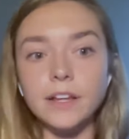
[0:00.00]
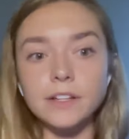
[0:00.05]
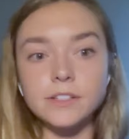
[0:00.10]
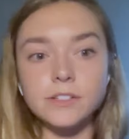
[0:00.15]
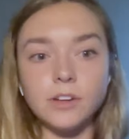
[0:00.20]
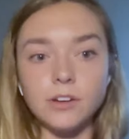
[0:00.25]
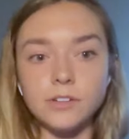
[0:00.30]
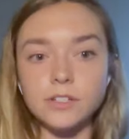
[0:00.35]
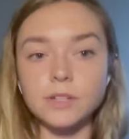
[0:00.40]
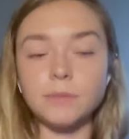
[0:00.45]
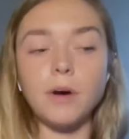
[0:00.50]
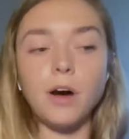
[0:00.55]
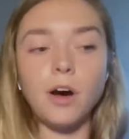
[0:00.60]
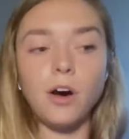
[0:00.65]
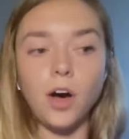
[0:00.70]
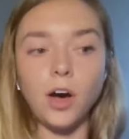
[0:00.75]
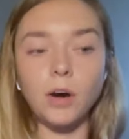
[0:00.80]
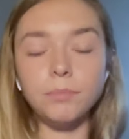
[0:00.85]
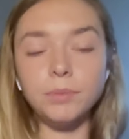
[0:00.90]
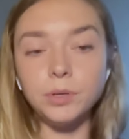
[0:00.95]
That's awesome. I'll
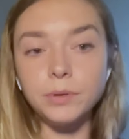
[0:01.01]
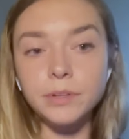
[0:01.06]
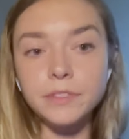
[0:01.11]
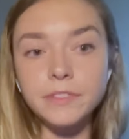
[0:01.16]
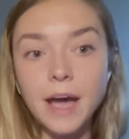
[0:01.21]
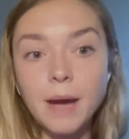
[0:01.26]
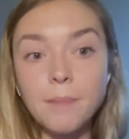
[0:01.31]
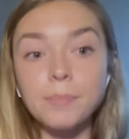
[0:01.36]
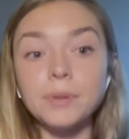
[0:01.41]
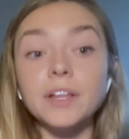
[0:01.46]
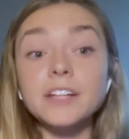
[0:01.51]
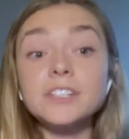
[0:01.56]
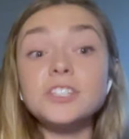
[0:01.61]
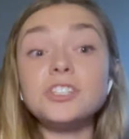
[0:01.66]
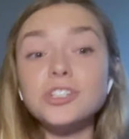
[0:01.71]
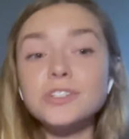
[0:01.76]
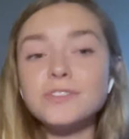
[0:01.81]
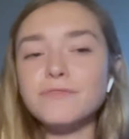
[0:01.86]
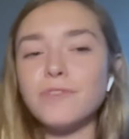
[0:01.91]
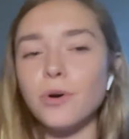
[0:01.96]
help you with that. But let's
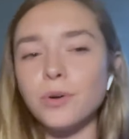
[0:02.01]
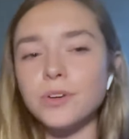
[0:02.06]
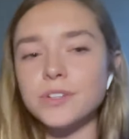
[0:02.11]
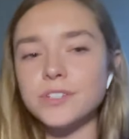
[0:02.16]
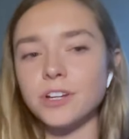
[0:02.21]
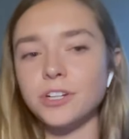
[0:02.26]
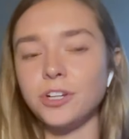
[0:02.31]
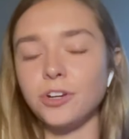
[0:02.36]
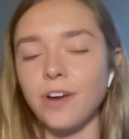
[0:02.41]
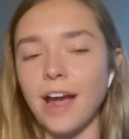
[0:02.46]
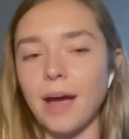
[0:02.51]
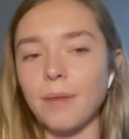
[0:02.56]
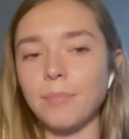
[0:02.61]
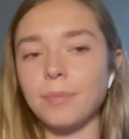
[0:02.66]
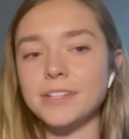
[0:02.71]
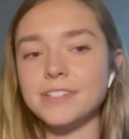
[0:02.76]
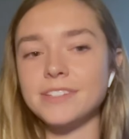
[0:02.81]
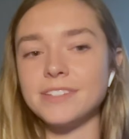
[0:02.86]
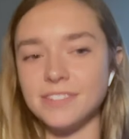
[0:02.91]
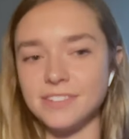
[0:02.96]
just focus on your
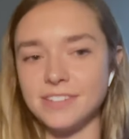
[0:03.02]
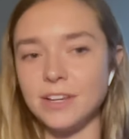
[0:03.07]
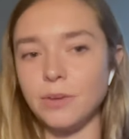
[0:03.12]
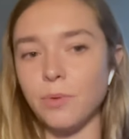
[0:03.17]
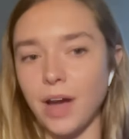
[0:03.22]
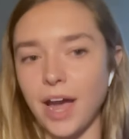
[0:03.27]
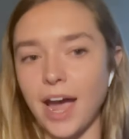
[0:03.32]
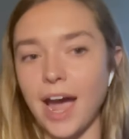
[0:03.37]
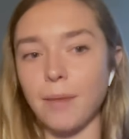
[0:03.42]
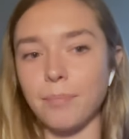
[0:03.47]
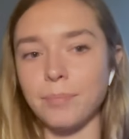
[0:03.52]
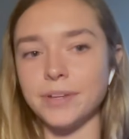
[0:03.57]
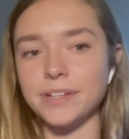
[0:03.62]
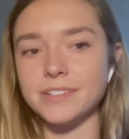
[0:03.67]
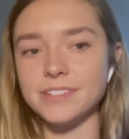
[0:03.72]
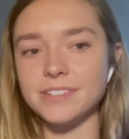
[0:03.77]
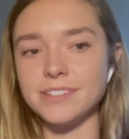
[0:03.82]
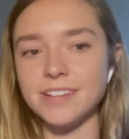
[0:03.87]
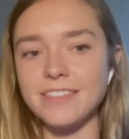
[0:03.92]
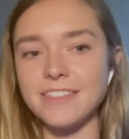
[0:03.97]
habits and see what
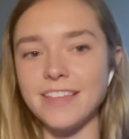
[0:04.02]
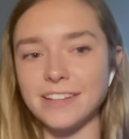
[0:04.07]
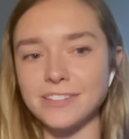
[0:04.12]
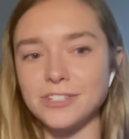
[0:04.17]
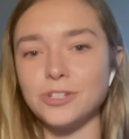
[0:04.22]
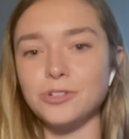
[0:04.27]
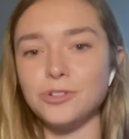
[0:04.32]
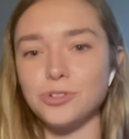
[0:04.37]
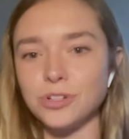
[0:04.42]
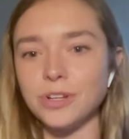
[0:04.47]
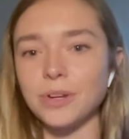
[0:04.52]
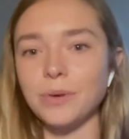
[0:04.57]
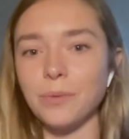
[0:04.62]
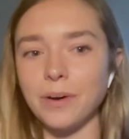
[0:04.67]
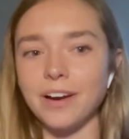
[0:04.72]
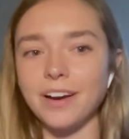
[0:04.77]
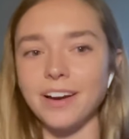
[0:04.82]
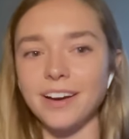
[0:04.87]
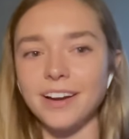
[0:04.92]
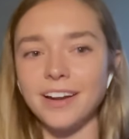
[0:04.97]
happens. And that's usually
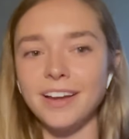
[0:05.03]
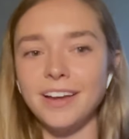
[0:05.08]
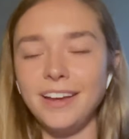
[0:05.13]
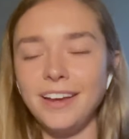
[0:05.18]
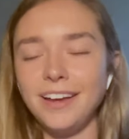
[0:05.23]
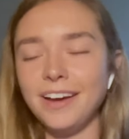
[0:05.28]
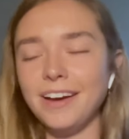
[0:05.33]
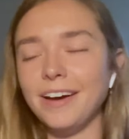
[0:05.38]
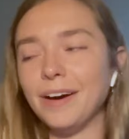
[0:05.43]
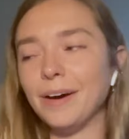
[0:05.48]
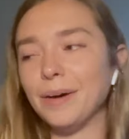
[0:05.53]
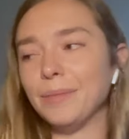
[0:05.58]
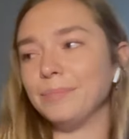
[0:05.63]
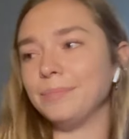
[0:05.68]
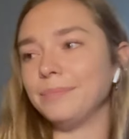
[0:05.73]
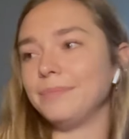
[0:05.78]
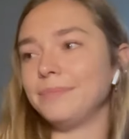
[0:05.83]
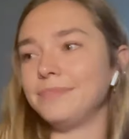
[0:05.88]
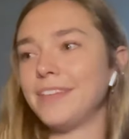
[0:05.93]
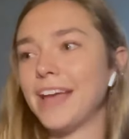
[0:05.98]
where um,
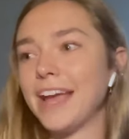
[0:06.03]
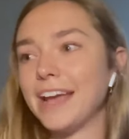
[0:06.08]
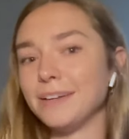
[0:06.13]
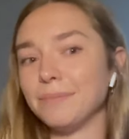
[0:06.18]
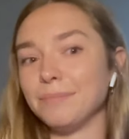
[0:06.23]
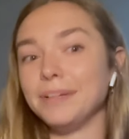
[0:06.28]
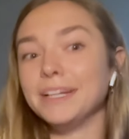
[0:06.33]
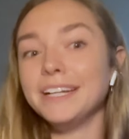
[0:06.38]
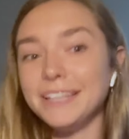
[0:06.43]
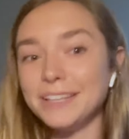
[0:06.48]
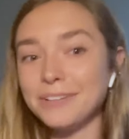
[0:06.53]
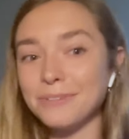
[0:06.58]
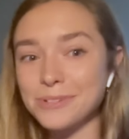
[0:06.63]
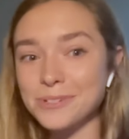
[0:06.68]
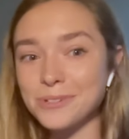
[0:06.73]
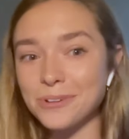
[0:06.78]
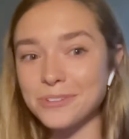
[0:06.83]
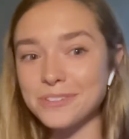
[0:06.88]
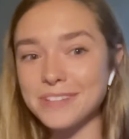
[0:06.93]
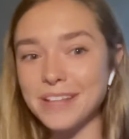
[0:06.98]
they end up getting the
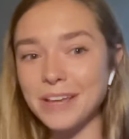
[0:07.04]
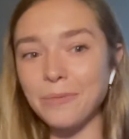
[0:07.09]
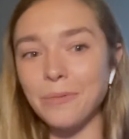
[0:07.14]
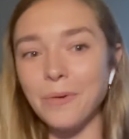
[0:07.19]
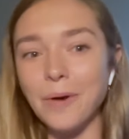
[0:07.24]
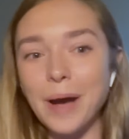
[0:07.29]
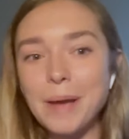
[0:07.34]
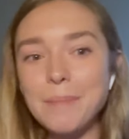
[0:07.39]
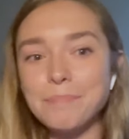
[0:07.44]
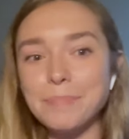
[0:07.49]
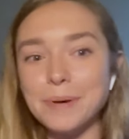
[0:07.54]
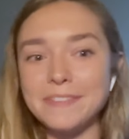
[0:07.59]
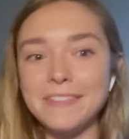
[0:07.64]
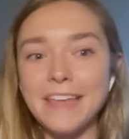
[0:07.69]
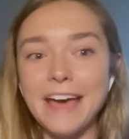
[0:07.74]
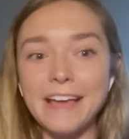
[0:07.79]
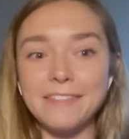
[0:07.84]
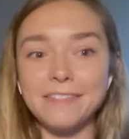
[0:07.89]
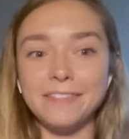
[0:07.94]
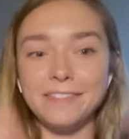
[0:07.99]
results they want. But
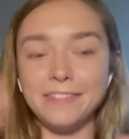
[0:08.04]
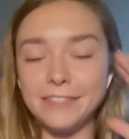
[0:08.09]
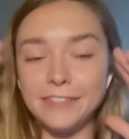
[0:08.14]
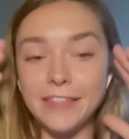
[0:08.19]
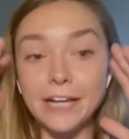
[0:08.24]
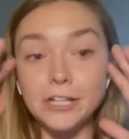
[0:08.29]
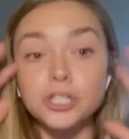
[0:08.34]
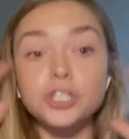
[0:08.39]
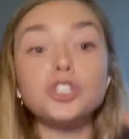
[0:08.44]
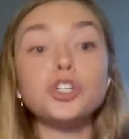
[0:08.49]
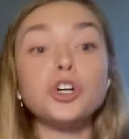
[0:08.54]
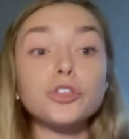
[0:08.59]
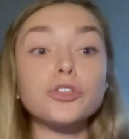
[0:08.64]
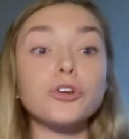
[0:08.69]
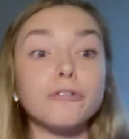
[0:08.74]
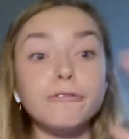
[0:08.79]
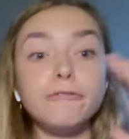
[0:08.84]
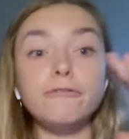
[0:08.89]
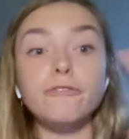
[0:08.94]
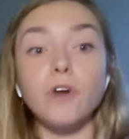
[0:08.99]
that they just took their
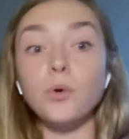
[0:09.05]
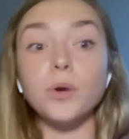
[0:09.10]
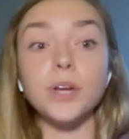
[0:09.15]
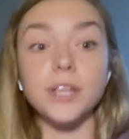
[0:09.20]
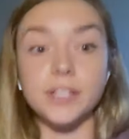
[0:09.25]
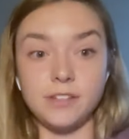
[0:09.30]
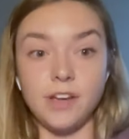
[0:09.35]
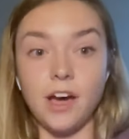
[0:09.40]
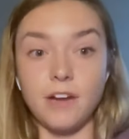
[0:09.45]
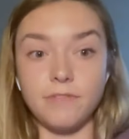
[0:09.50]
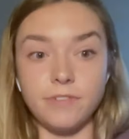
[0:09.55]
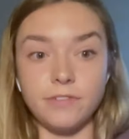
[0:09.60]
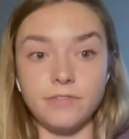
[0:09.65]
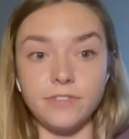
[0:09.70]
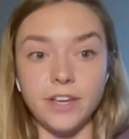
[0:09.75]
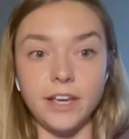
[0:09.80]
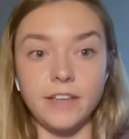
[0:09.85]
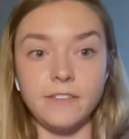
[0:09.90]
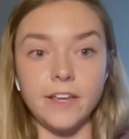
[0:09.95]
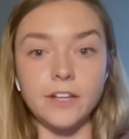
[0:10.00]
focus off of
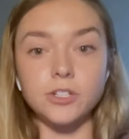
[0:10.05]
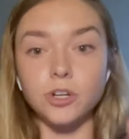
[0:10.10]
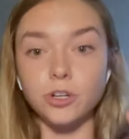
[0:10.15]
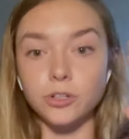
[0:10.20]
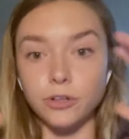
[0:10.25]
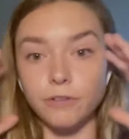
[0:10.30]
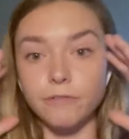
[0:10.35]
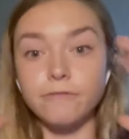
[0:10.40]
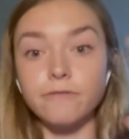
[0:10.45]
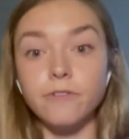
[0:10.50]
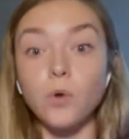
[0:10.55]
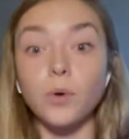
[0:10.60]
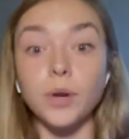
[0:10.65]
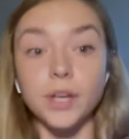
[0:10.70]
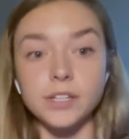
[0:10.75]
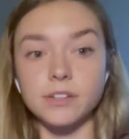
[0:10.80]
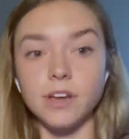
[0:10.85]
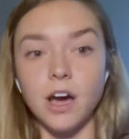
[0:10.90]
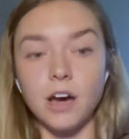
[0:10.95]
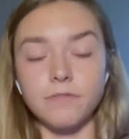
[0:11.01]
it. They took their
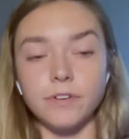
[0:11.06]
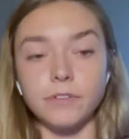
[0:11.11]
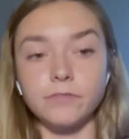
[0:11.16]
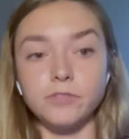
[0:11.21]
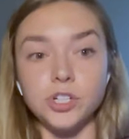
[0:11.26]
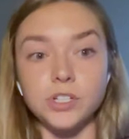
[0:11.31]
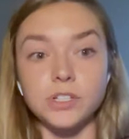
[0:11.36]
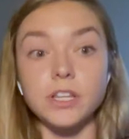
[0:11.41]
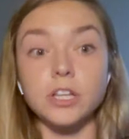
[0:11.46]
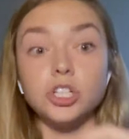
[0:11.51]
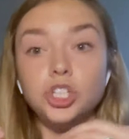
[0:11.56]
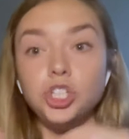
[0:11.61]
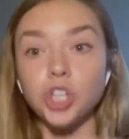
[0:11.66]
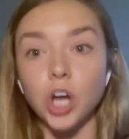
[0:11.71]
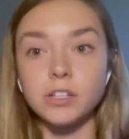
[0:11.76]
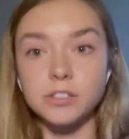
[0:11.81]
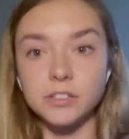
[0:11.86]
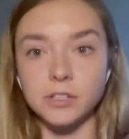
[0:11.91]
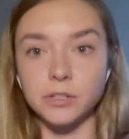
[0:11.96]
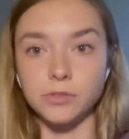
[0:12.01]
focus off of just,
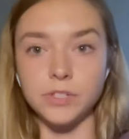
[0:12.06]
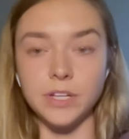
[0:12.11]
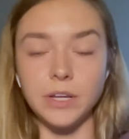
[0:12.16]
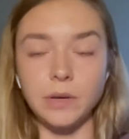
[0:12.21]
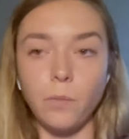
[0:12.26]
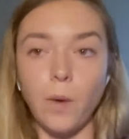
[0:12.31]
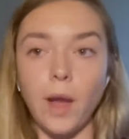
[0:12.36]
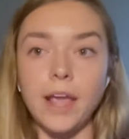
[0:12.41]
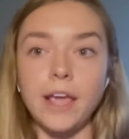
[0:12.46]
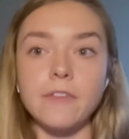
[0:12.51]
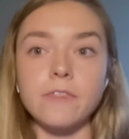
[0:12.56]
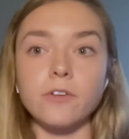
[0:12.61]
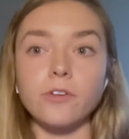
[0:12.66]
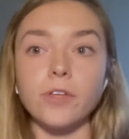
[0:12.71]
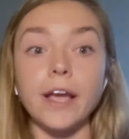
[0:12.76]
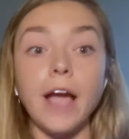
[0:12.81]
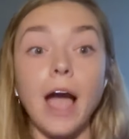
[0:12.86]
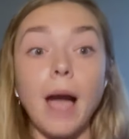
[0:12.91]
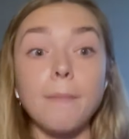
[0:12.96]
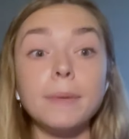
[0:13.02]
just losing weight. And they're
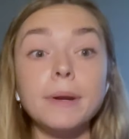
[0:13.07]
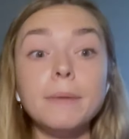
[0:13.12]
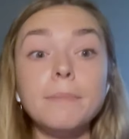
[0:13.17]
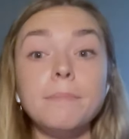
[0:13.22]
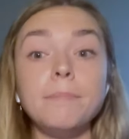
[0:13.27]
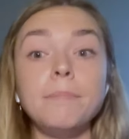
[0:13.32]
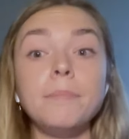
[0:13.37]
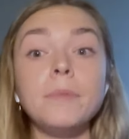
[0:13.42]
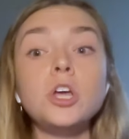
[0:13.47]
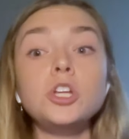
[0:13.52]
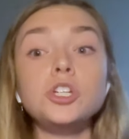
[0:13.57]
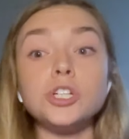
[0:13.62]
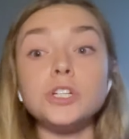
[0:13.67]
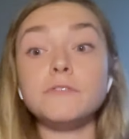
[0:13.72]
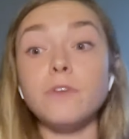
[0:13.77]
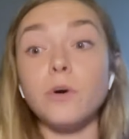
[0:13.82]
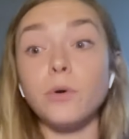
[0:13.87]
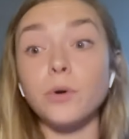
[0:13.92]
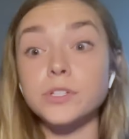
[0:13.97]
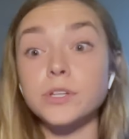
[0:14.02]
like, I'm going to just
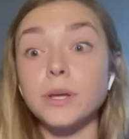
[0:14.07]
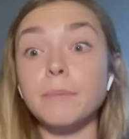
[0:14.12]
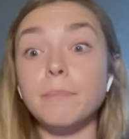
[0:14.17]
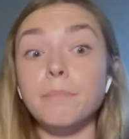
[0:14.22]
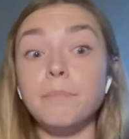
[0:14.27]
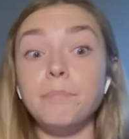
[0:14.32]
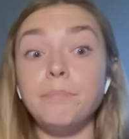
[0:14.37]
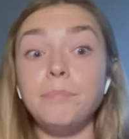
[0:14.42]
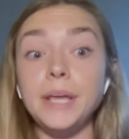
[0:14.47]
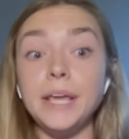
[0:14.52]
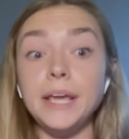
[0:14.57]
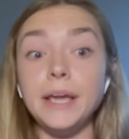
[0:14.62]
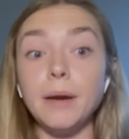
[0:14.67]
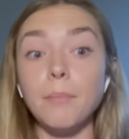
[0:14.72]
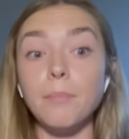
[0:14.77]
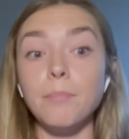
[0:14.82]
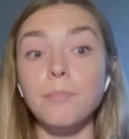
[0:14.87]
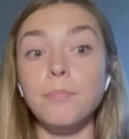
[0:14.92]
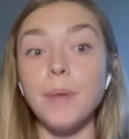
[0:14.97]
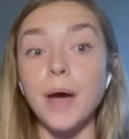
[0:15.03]
focus on being a
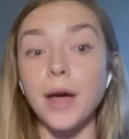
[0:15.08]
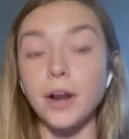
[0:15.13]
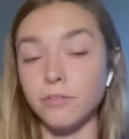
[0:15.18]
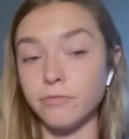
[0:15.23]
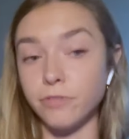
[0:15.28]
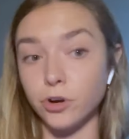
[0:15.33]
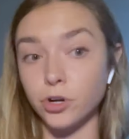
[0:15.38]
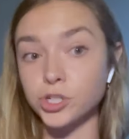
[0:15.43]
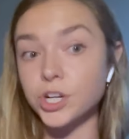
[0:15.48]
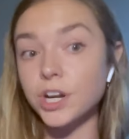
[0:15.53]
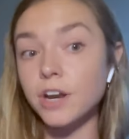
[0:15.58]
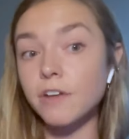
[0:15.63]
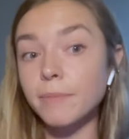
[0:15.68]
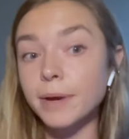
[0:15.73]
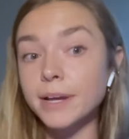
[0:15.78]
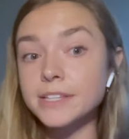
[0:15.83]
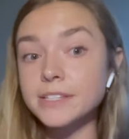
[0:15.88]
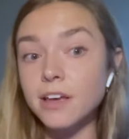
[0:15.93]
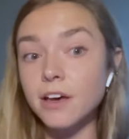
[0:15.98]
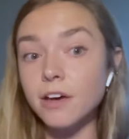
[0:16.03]
better version of
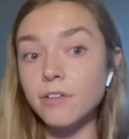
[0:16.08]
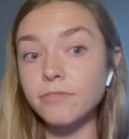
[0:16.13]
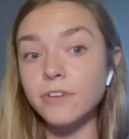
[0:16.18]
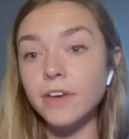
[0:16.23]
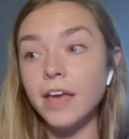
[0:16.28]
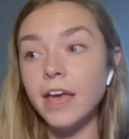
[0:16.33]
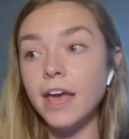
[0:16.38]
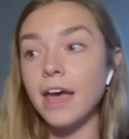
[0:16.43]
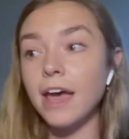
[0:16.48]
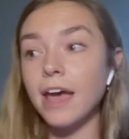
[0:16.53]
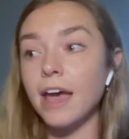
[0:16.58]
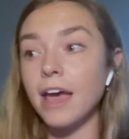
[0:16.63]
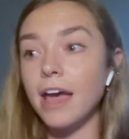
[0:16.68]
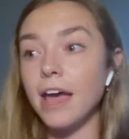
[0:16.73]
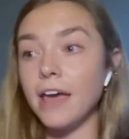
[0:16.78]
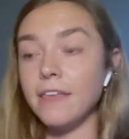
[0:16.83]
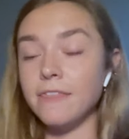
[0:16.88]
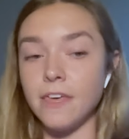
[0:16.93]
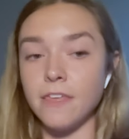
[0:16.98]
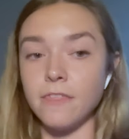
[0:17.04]
myself.
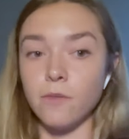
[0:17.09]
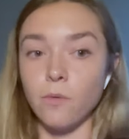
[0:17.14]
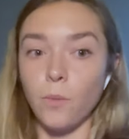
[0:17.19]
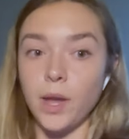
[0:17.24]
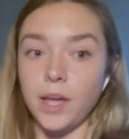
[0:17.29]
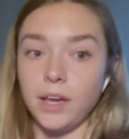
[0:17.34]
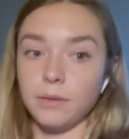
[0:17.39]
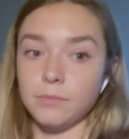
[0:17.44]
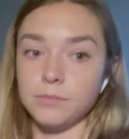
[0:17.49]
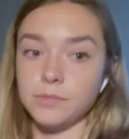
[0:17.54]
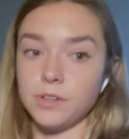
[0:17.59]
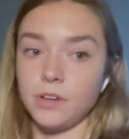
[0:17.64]
And then the weight comes